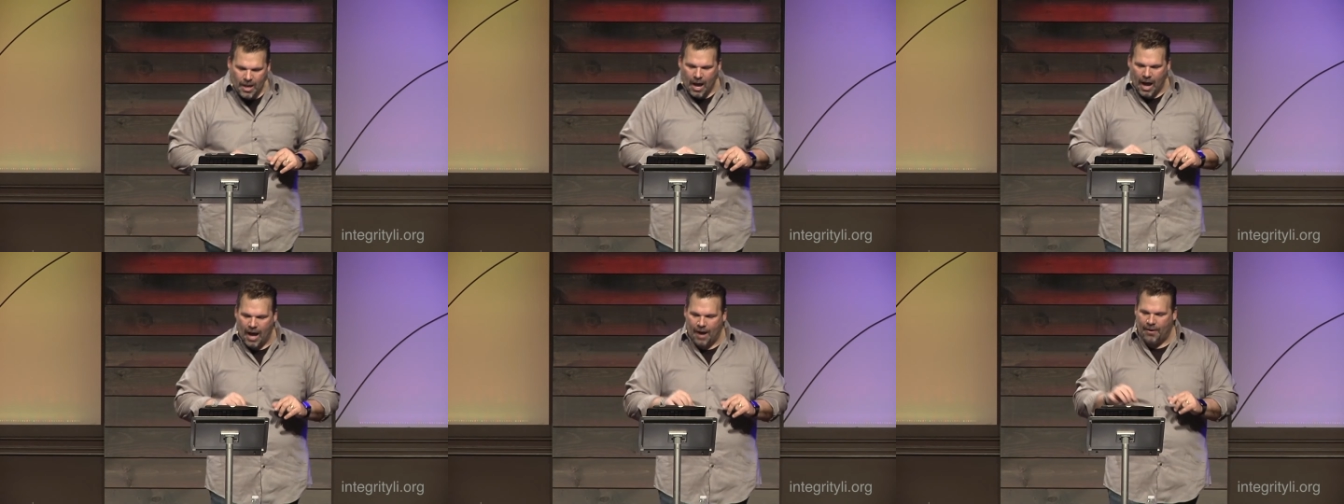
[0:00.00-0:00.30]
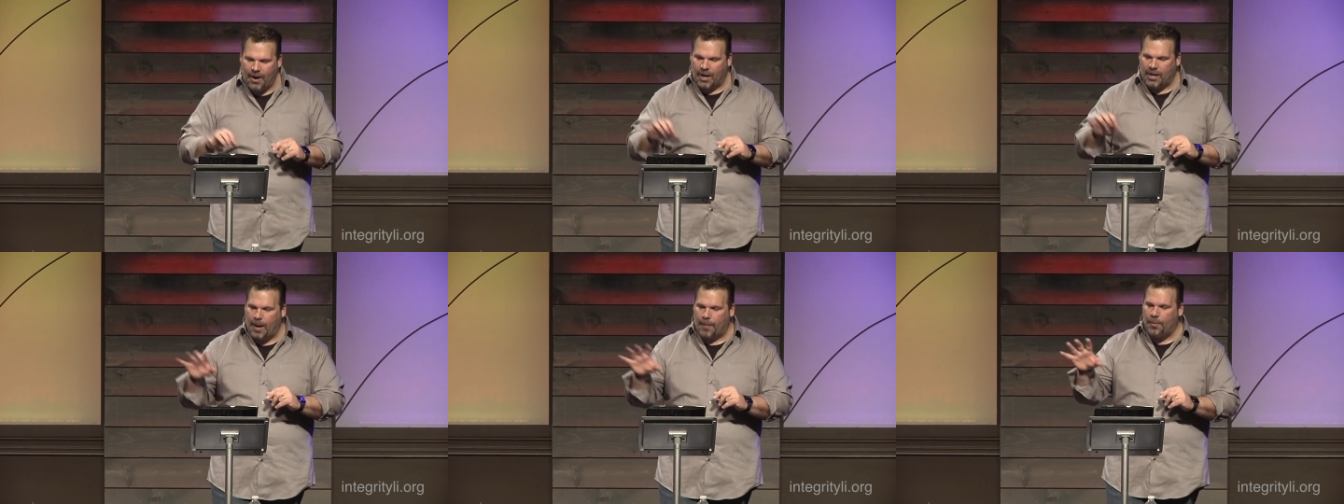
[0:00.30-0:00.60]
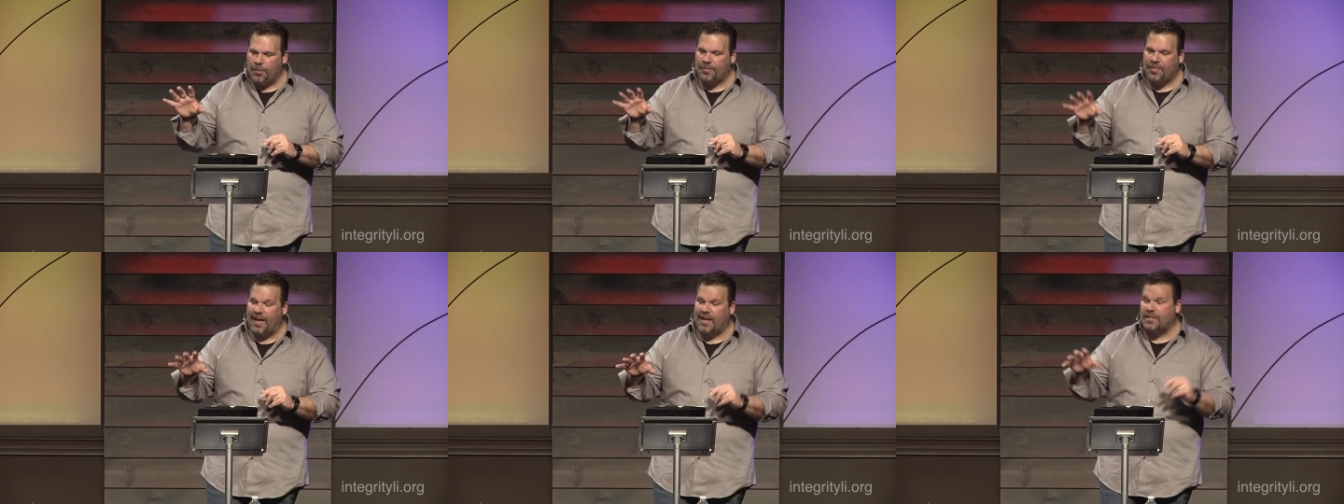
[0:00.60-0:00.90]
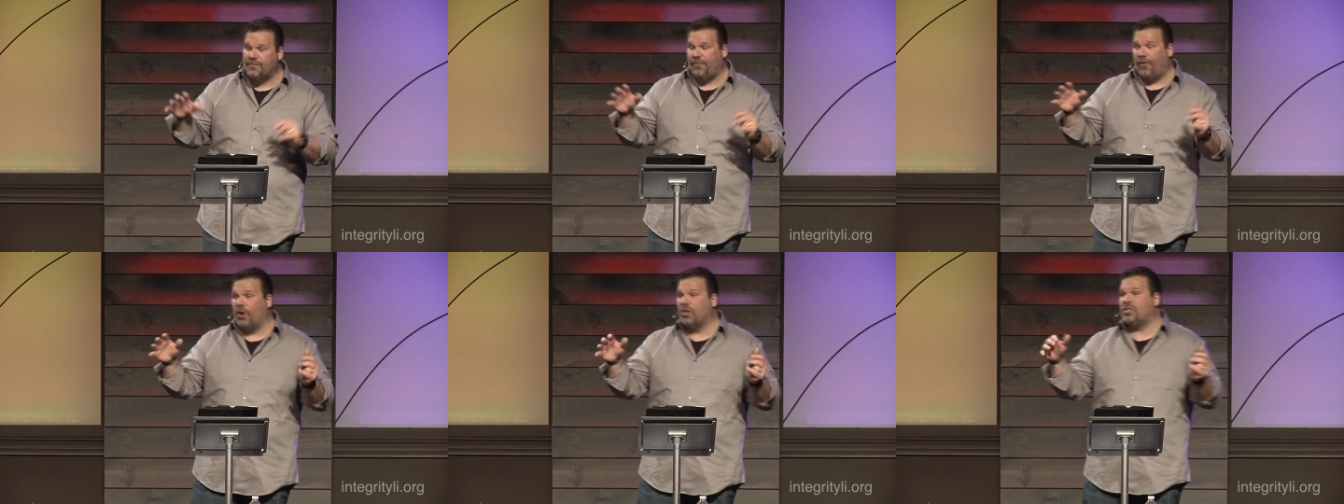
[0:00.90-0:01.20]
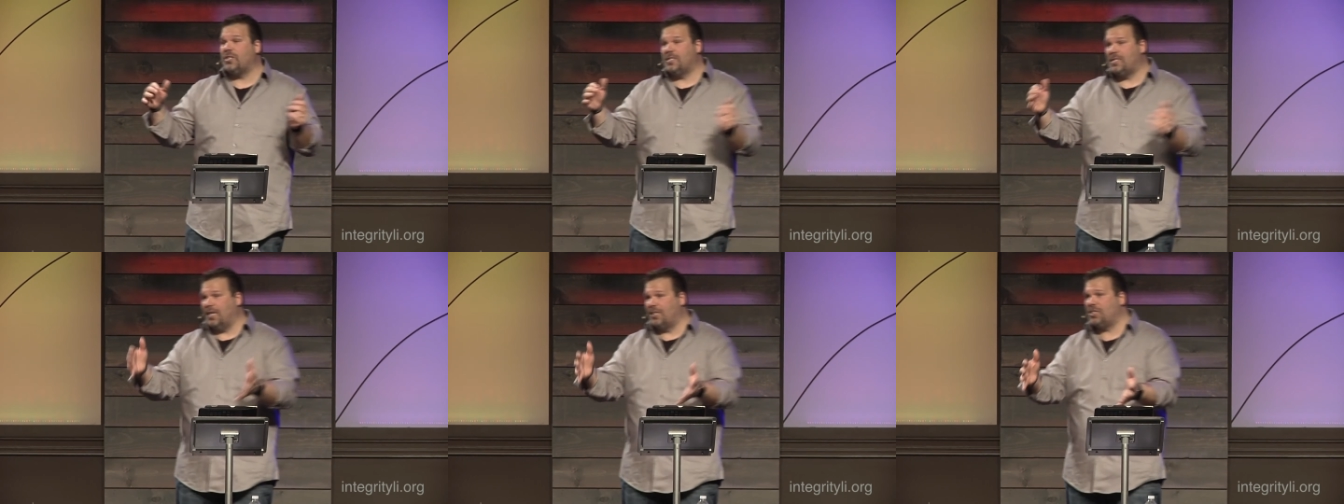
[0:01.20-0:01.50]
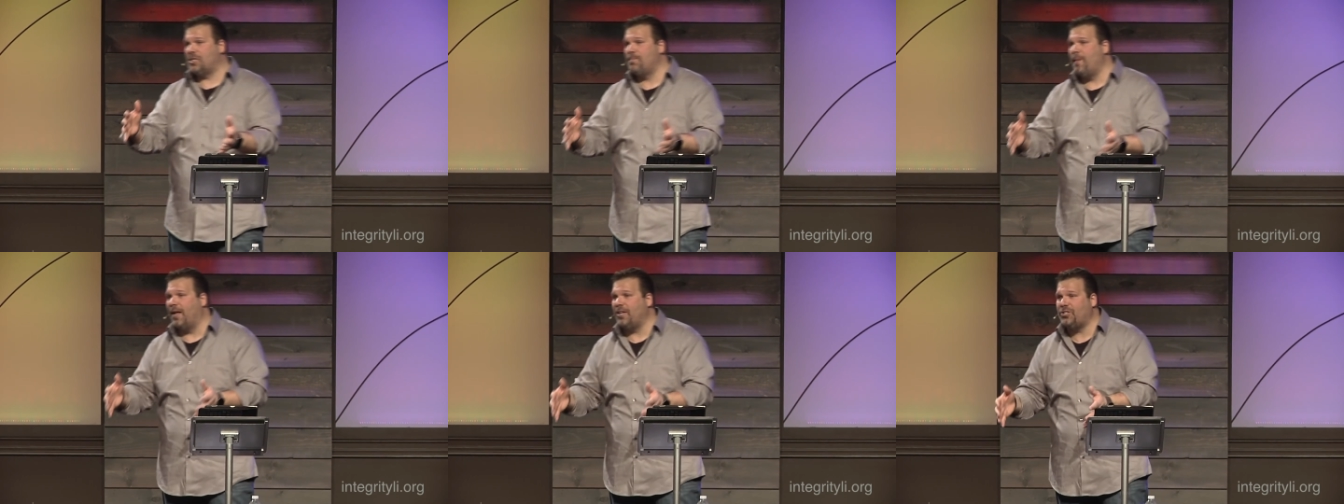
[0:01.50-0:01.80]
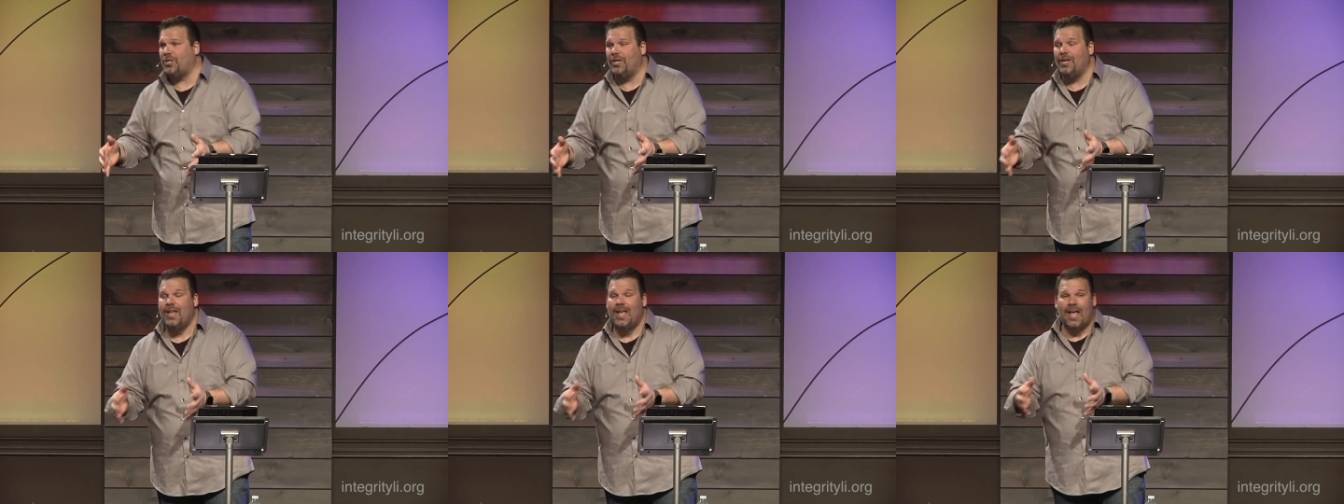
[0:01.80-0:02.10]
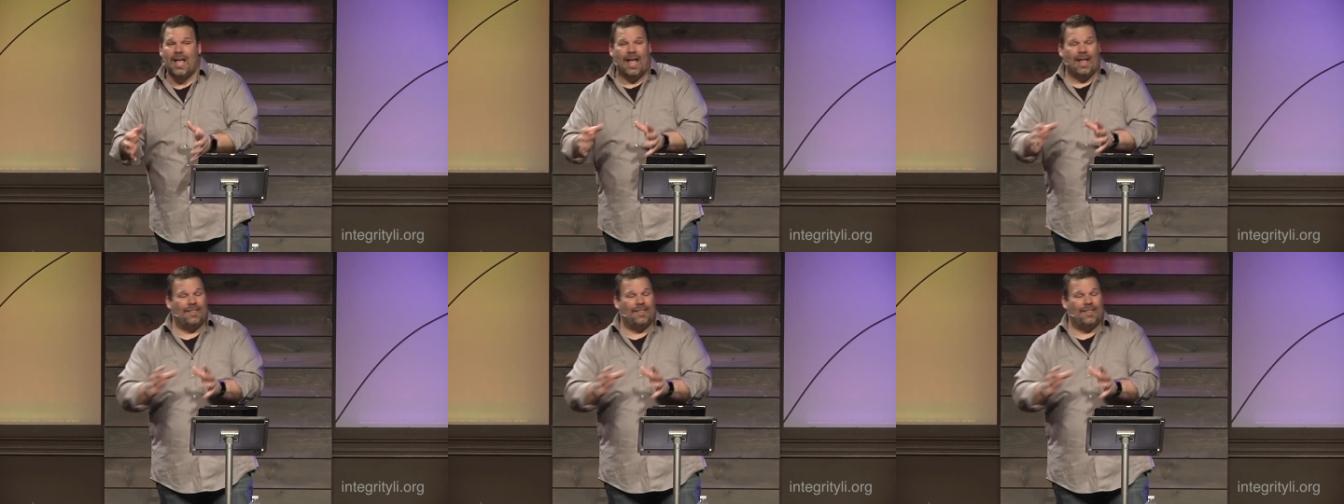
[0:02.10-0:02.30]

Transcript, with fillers: Uh, a couple things. First, as I just mentioned,